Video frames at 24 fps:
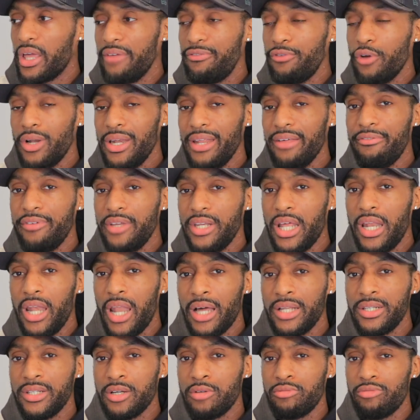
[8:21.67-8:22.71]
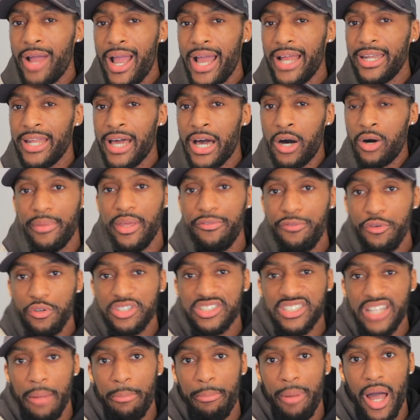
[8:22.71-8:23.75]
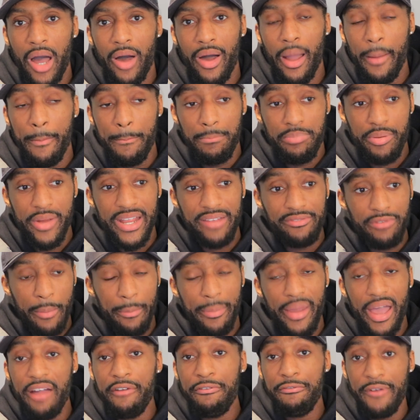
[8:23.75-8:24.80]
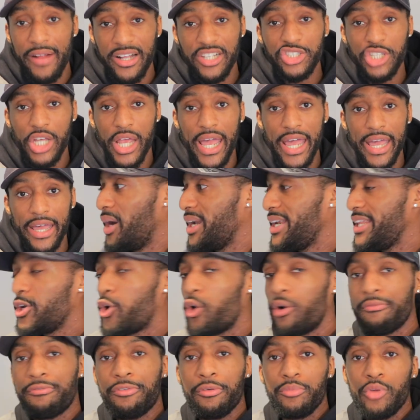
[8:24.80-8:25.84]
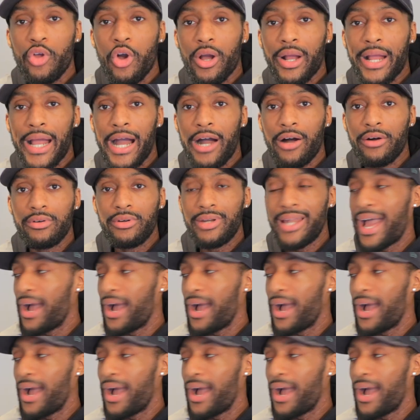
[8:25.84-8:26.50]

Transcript: If you're living in London right now, if you step out and breathe a bit of fresh air, money gone from your account.